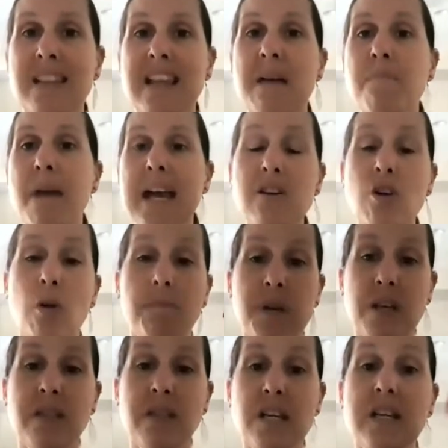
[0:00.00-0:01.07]
that they may not
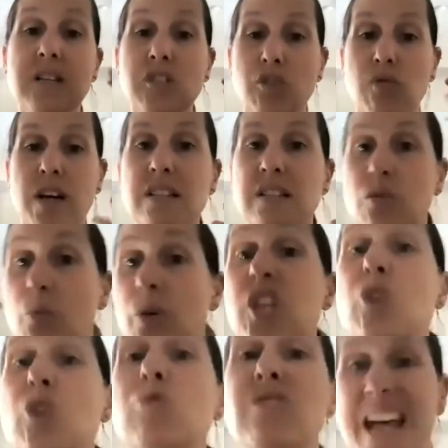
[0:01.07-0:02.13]
be thinking straight. So when
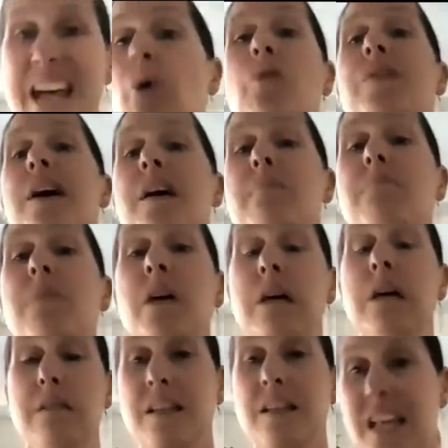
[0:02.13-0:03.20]
you tell them
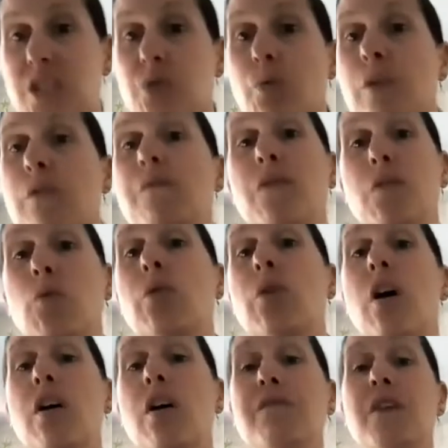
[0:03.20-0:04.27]
that that's what you've thought
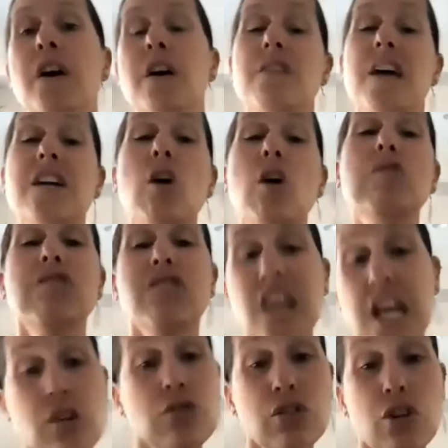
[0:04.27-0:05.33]
of, they go,
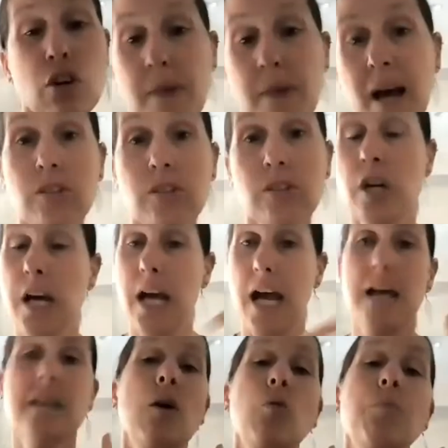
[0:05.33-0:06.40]
thank you so much.
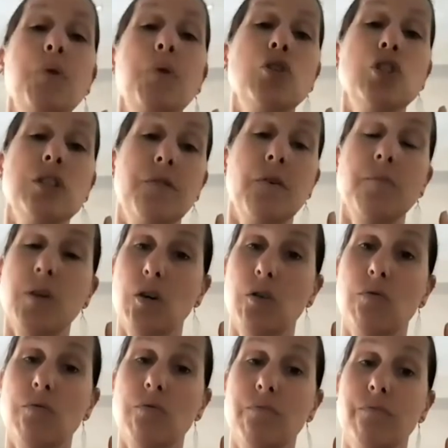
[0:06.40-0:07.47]
And they will purchase from
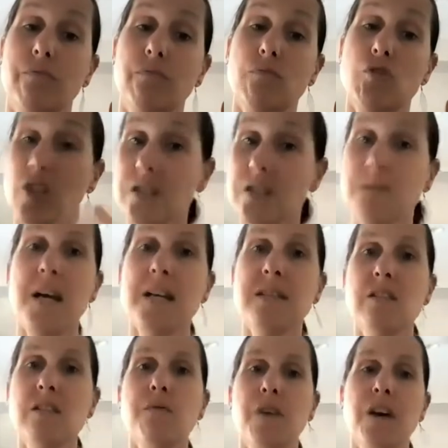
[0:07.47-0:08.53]
you just
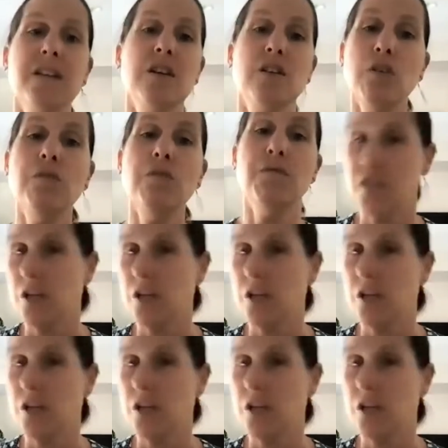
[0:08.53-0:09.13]
based on the fact that you've